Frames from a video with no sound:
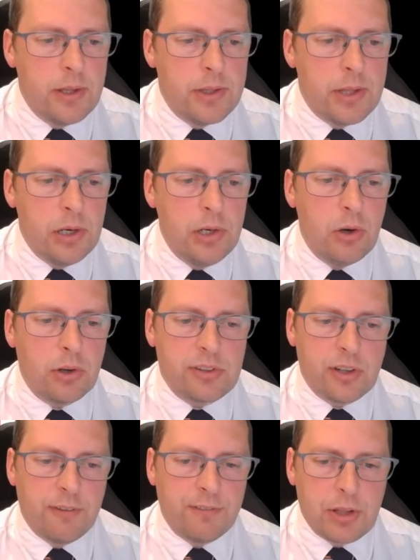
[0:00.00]
The looks
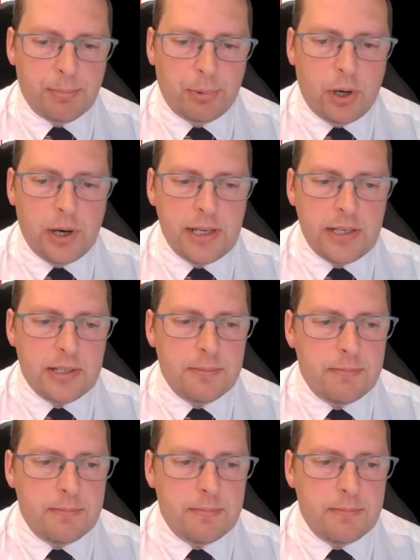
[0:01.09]
of the sprite